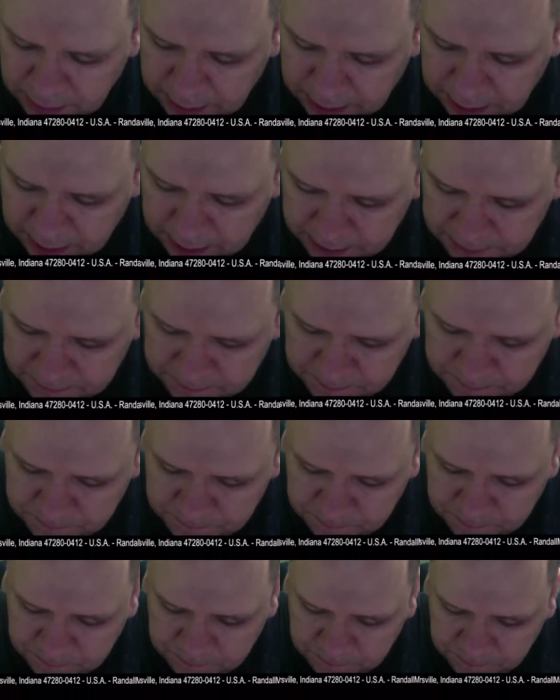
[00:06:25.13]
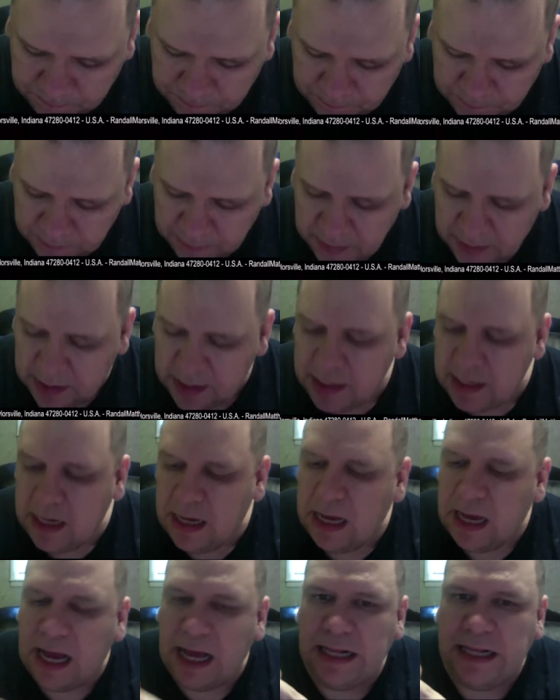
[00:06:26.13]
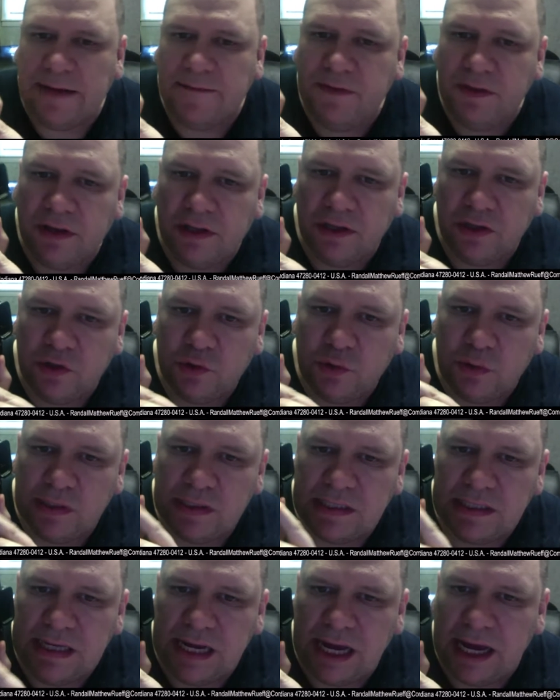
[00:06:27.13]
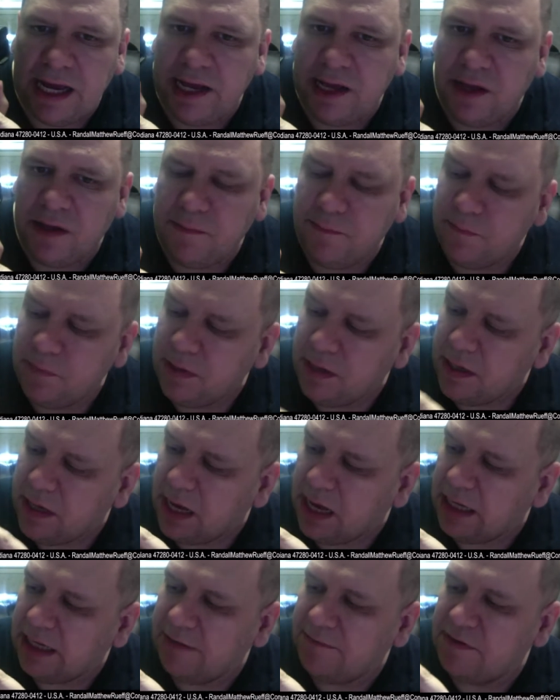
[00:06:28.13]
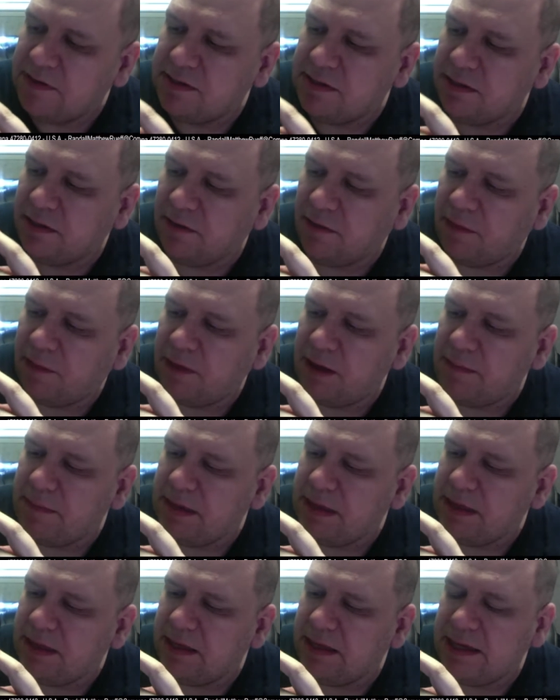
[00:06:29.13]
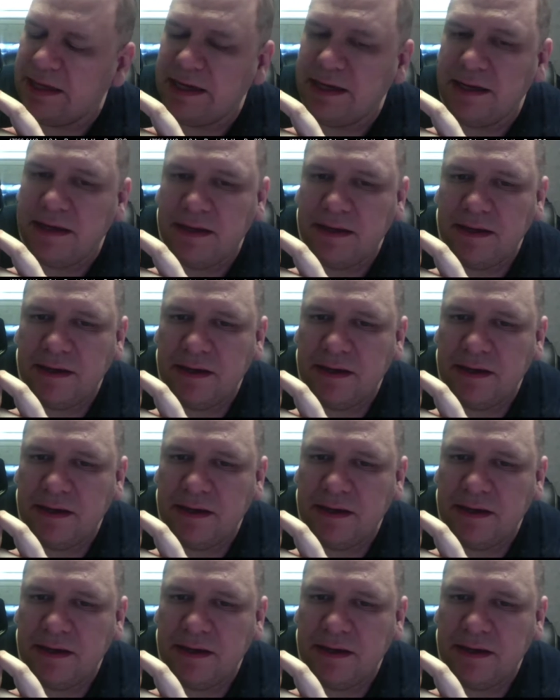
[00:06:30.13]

Um, I love the little twist dial. I love this little thummy thing.